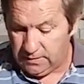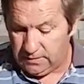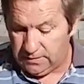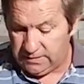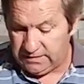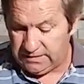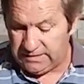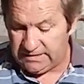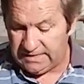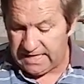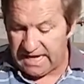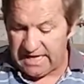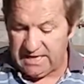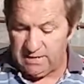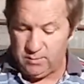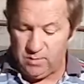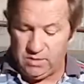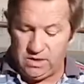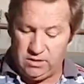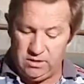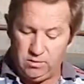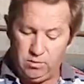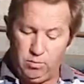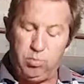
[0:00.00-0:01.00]
This is
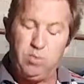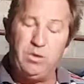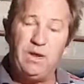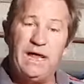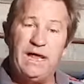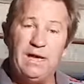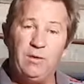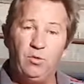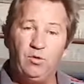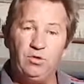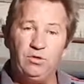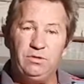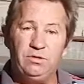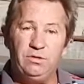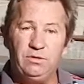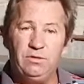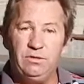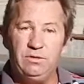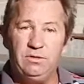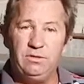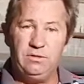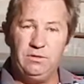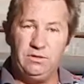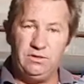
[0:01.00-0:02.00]
8mm plywood.
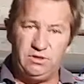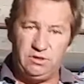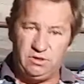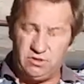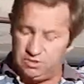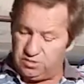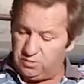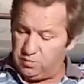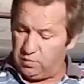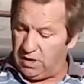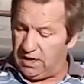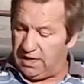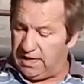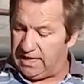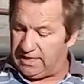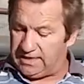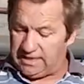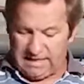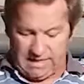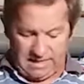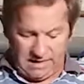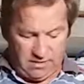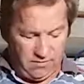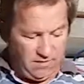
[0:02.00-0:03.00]
It's just what I
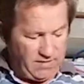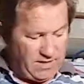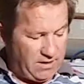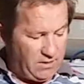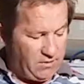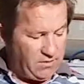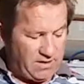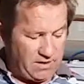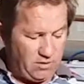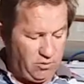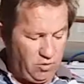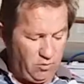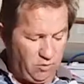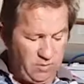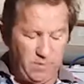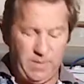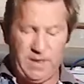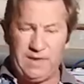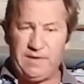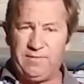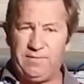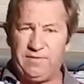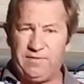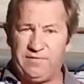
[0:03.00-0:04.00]
had lying around. I normally
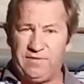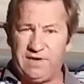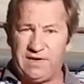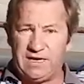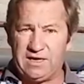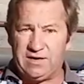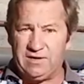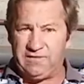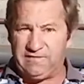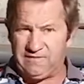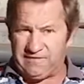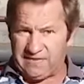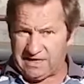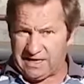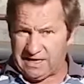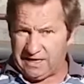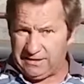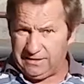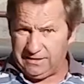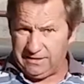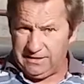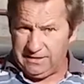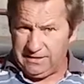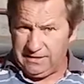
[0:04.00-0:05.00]
make them thicker if I
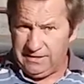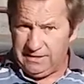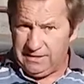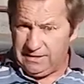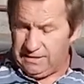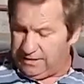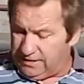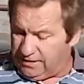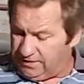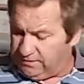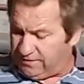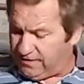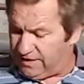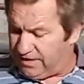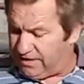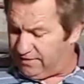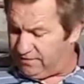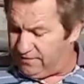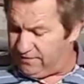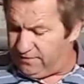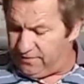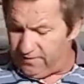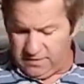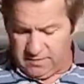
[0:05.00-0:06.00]
can. If I
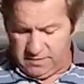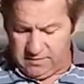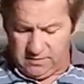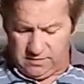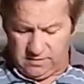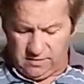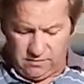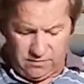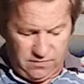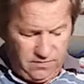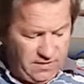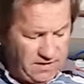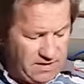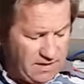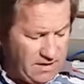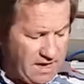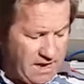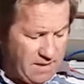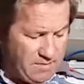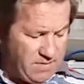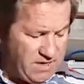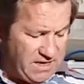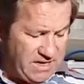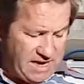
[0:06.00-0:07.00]
have you know, thicker
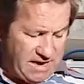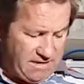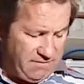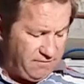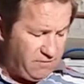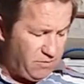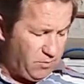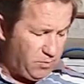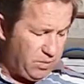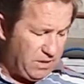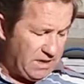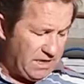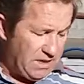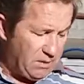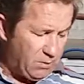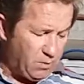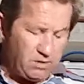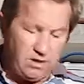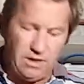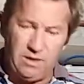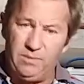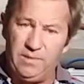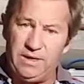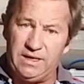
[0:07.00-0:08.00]
MDF or
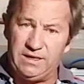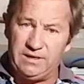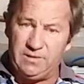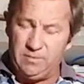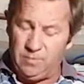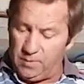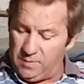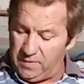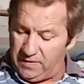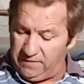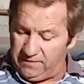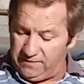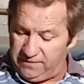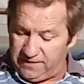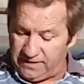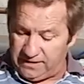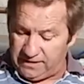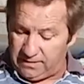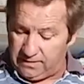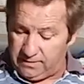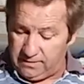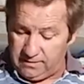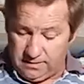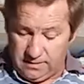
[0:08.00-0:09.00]
plywood, I'll make them a bit
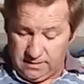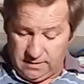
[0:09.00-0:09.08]
thicker.